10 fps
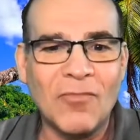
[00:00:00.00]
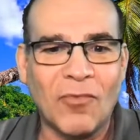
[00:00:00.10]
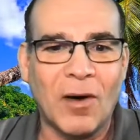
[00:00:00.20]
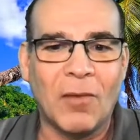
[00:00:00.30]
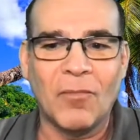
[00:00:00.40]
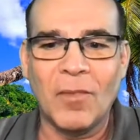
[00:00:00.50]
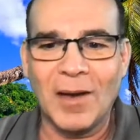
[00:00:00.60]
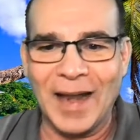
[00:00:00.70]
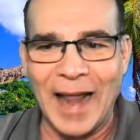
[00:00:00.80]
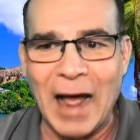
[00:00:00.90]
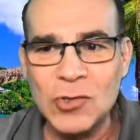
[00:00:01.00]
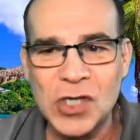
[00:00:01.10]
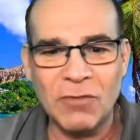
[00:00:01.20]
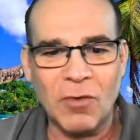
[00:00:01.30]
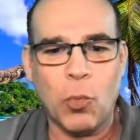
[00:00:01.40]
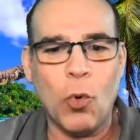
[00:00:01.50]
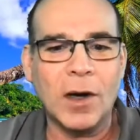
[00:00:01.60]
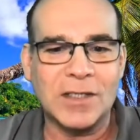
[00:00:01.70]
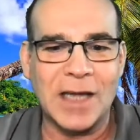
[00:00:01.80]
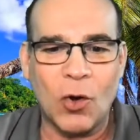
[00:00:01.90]
Lousy reports,
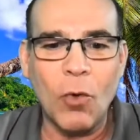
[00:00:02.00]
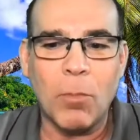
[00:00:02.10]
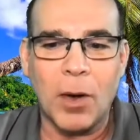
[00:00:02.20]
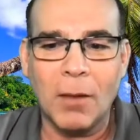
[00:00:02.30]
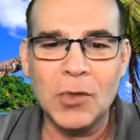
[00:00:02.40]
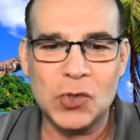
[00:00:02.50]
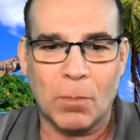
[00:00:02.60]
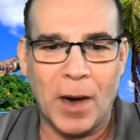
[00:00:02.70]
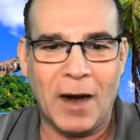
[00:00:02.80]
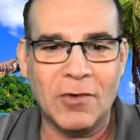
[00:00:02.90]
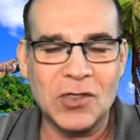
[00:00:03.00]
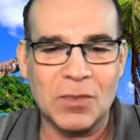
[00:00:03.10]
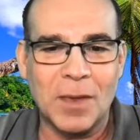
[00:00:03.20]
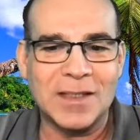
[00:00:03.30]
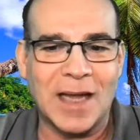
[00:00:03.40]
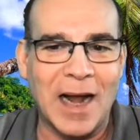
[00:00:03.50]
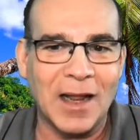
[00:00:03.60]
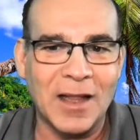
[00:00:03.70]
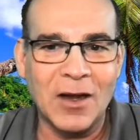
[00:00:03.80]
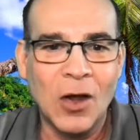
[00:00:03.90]
that whole publish or perish mentality,